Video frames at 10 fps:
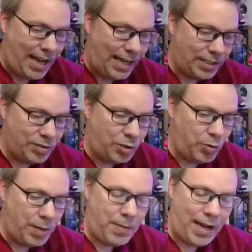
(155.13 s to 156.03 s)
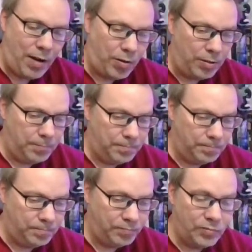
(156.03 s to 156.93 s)
X to a power.
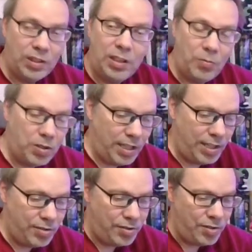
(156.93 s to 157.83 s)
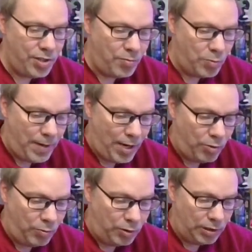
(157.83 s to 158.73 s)
Well, here's the general
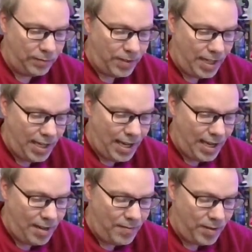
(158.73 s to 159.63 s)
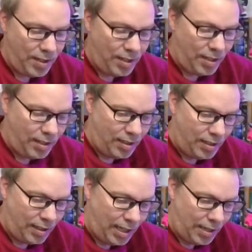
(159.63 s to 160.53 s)
power rule. If I have
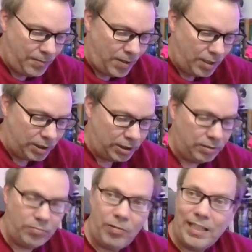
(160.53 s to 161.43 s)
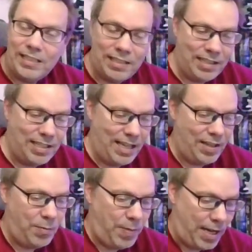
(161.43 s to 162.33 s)
a function raised to the
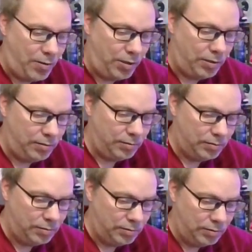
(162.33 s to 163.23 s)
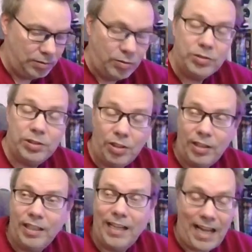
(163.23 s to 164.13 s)
nth power,
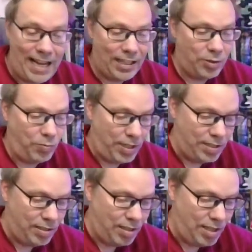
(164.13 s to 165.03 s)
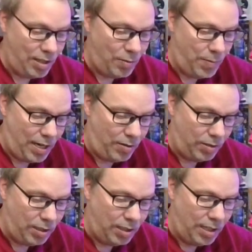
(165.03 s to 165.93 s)
an x raised to the nth
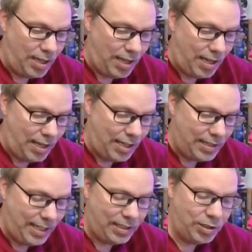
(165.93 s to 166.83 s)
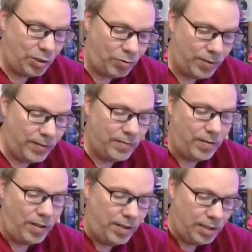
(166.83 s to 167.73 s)
power, and I take the
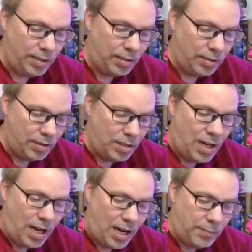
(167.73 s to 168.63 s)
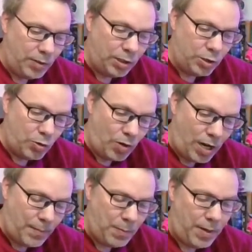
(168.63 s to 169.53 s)
derivative of it, I'm going to
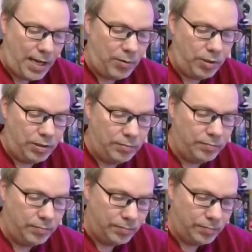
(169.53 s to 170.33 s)
drop the power,